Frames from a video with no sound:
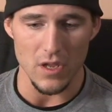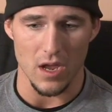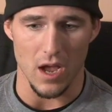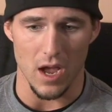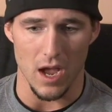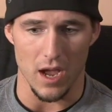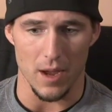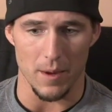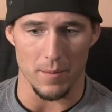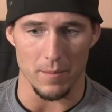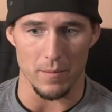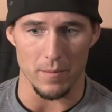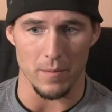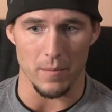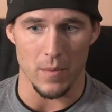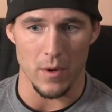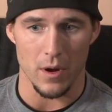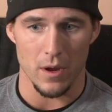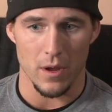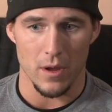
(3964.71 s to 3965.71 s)
And
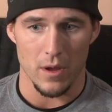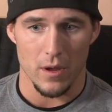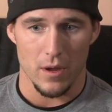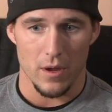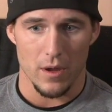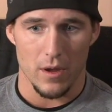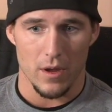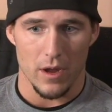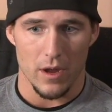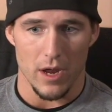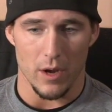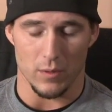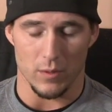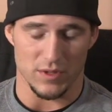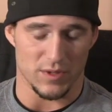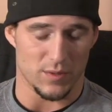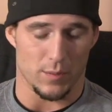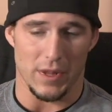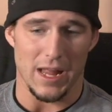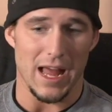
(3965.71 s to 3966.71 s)
it
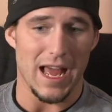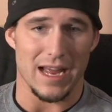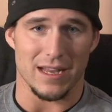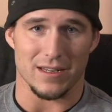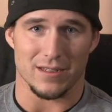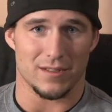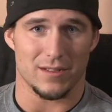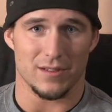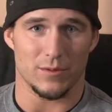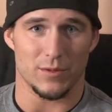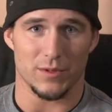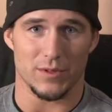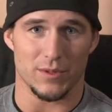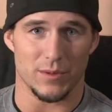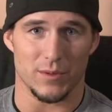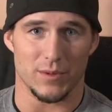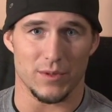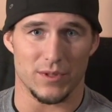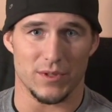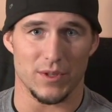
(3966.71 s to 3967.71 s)
was a blast.
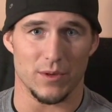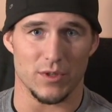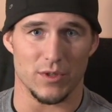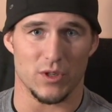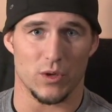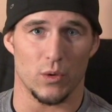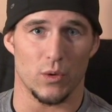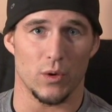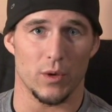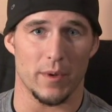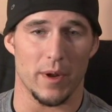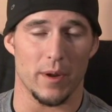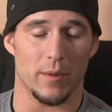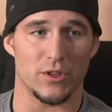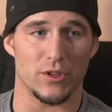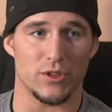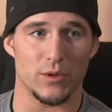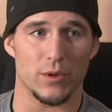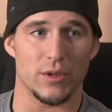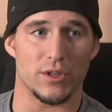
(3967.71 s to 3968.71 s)
It was cool to be able
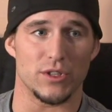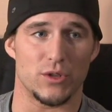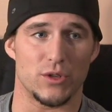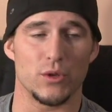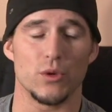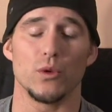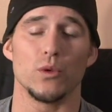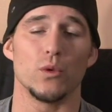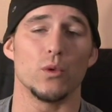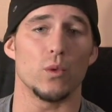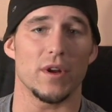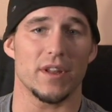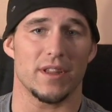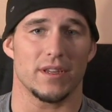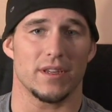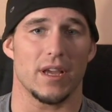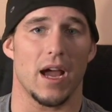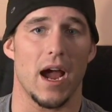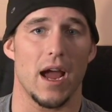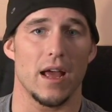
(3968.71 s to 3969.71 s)
to do it too
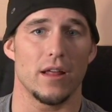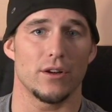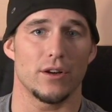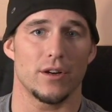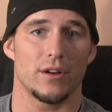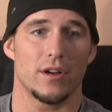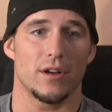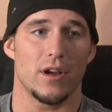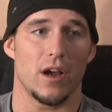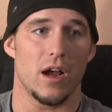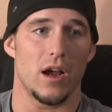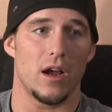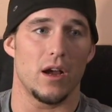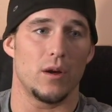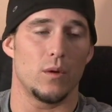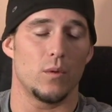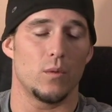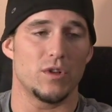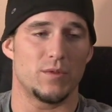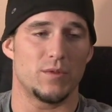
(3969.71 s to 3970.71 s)
with Tyler,
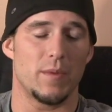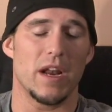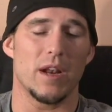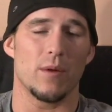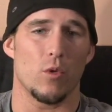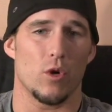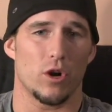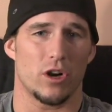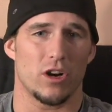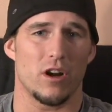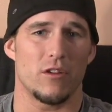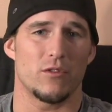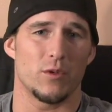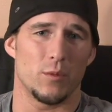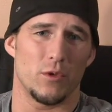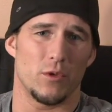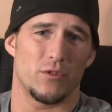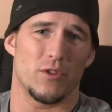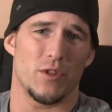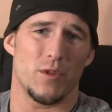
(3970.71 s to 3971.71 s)
which made it more
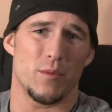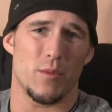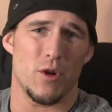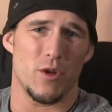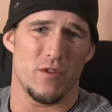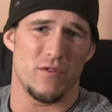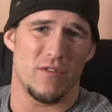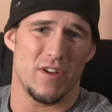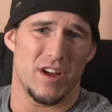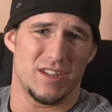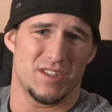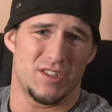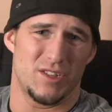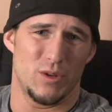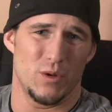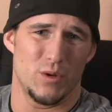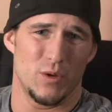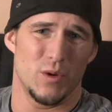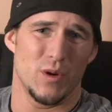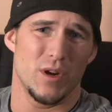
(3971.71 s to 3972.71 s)
comfortable for the both of us
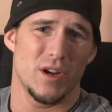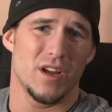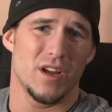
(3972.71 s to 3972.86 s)
too.